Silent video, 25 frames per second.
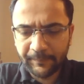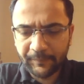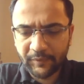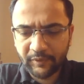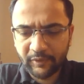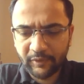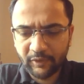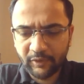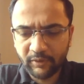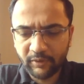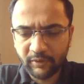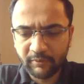
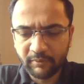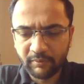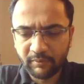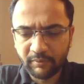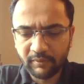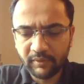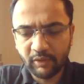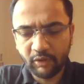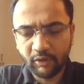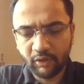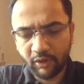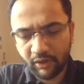
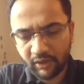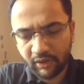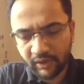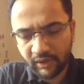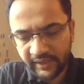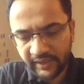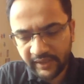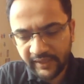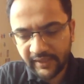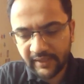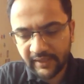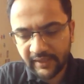So
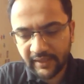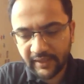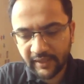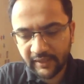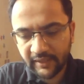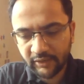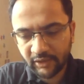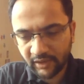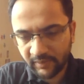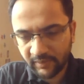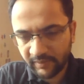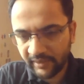all the
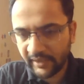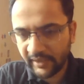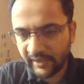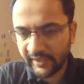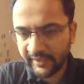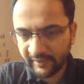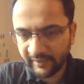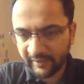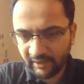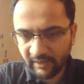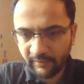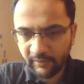algorithms
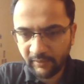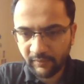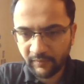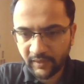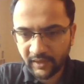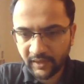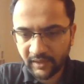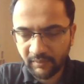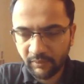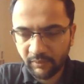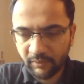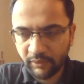I developed
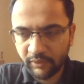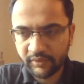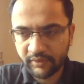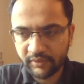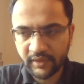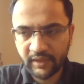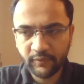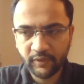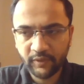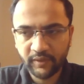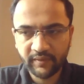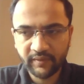were
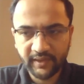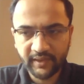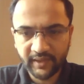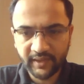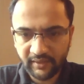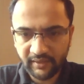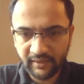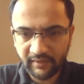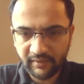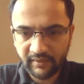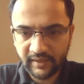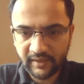mostly for
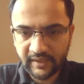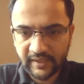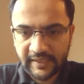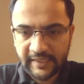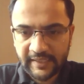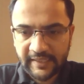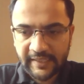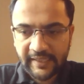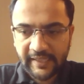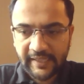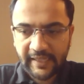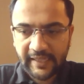CNNs,
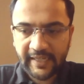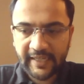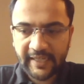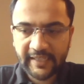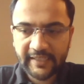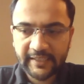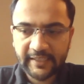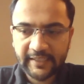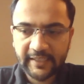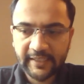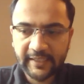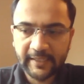
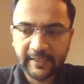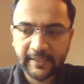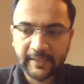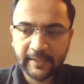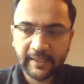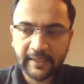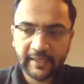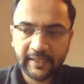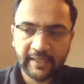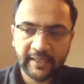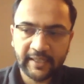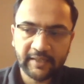and
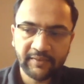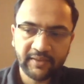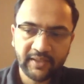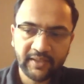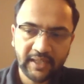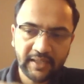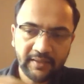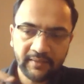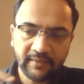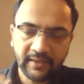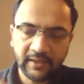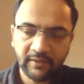I
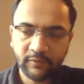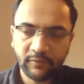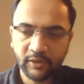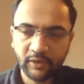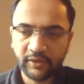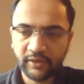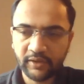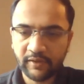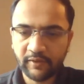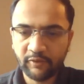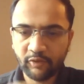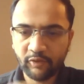realized that
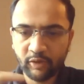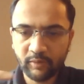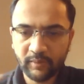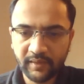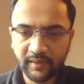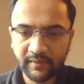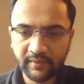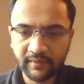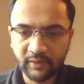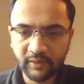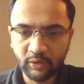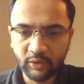for
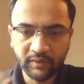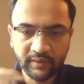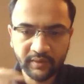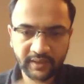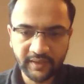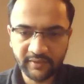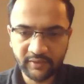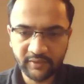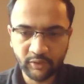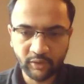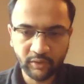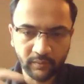transformers, those
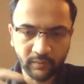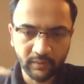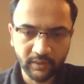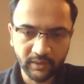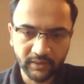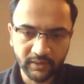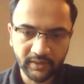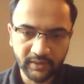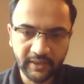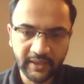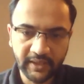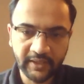things don't
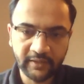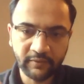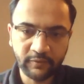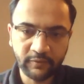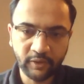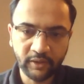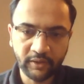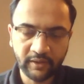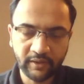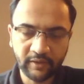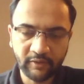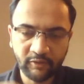work. Like
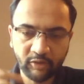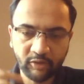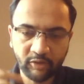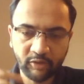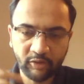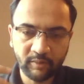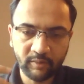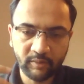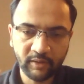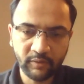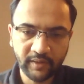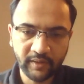for
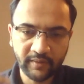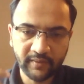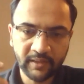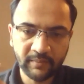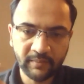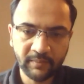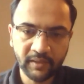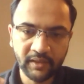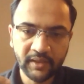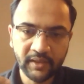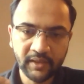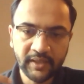transformers, for
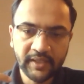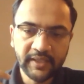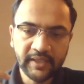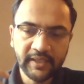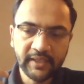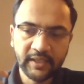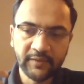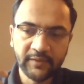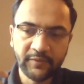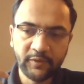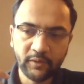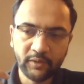example,
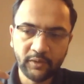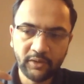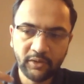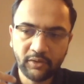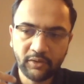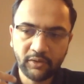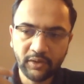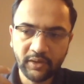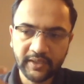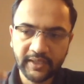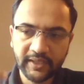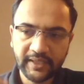if you want to
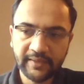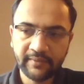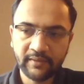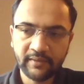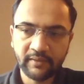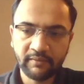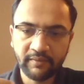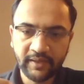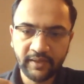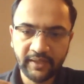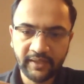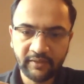quantize
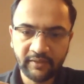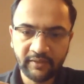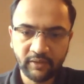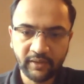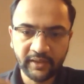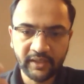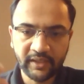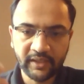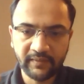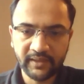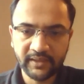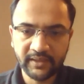the weights or
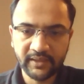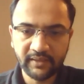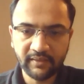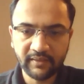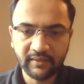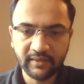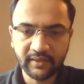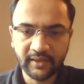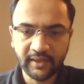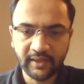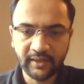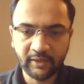activations,
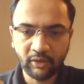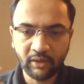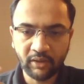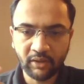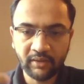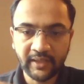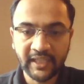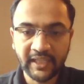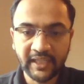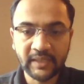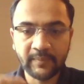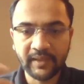they're all
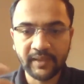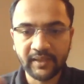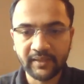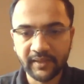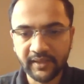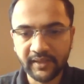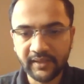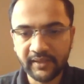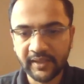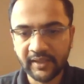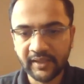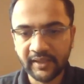dynamic,
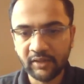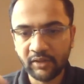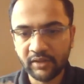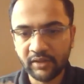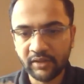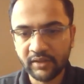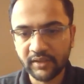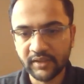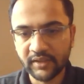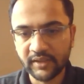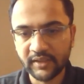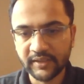right? They're
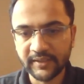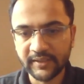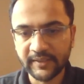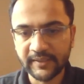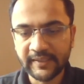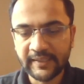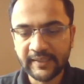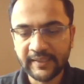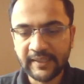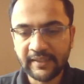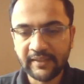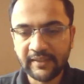not
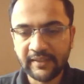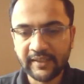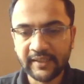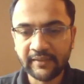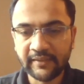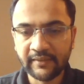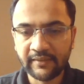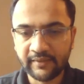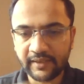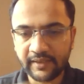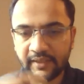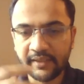
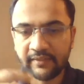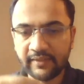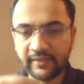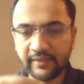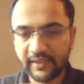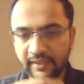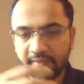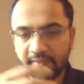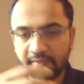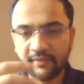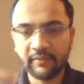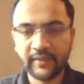in
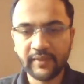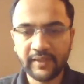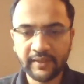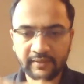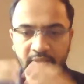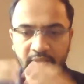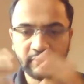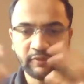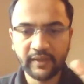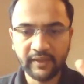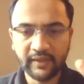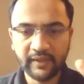CNNs the
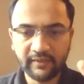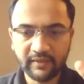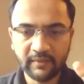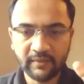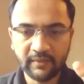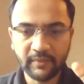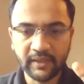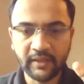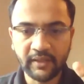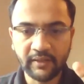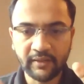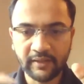weights are fixed,
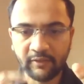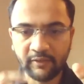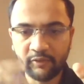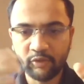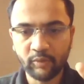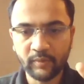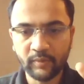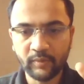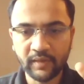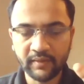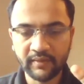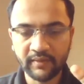but in
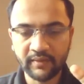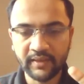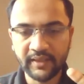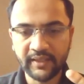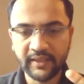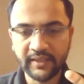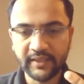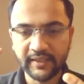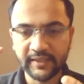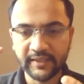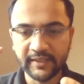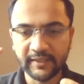transformers
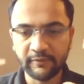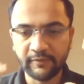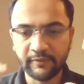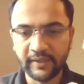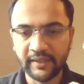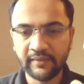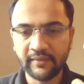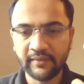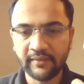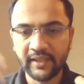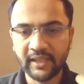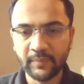the
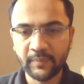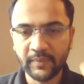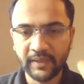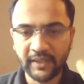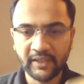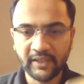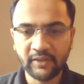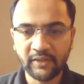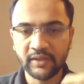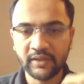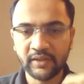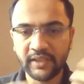weights are
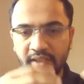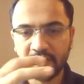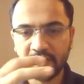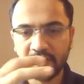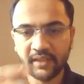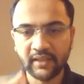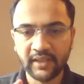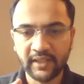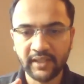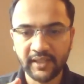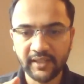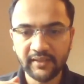depending on the
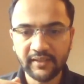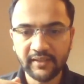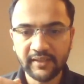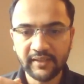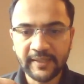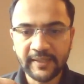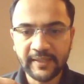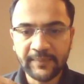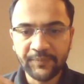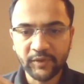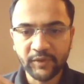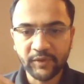current layer.
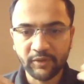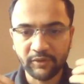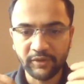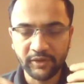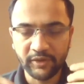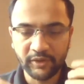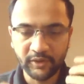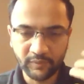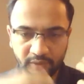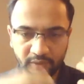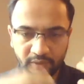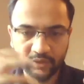So
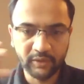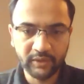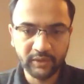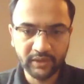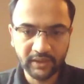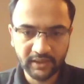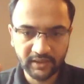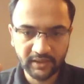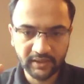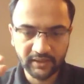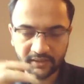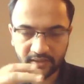you would do
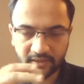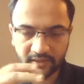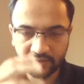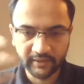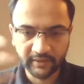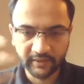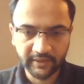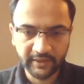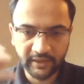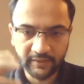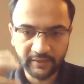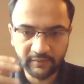
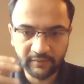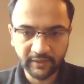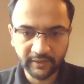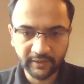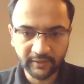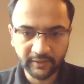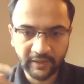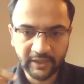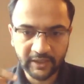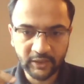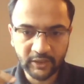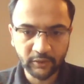
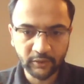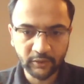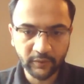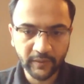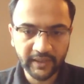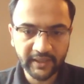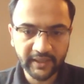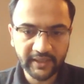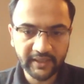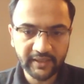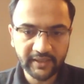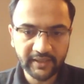the value
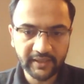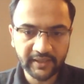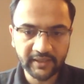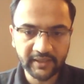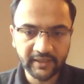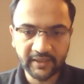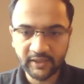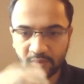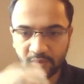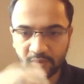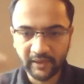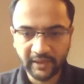query,
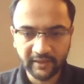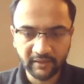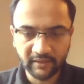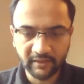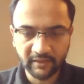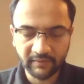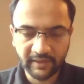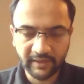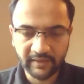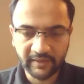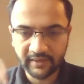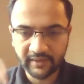and then you'll get
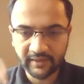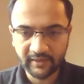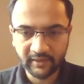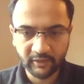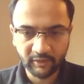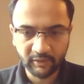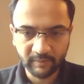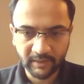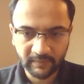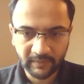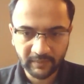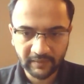the weights,
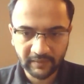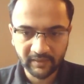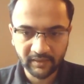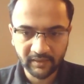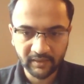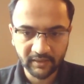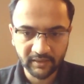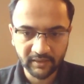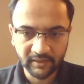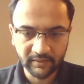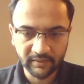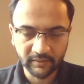and you multiply
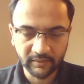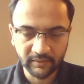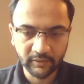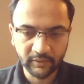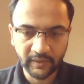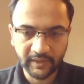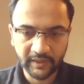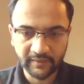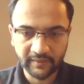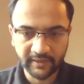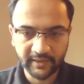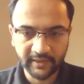with the
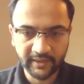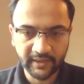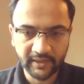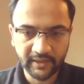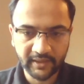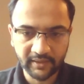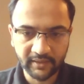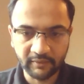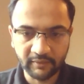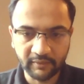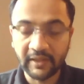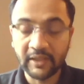queries again
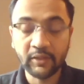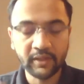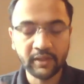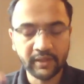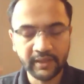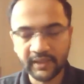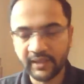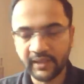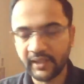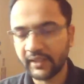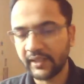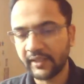and values
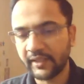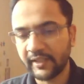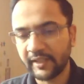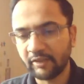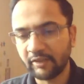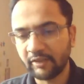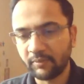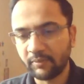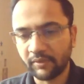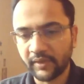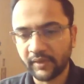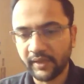again and get
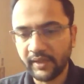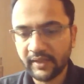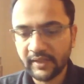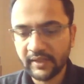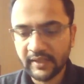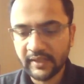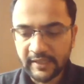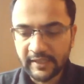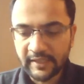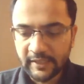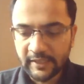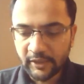the output, right?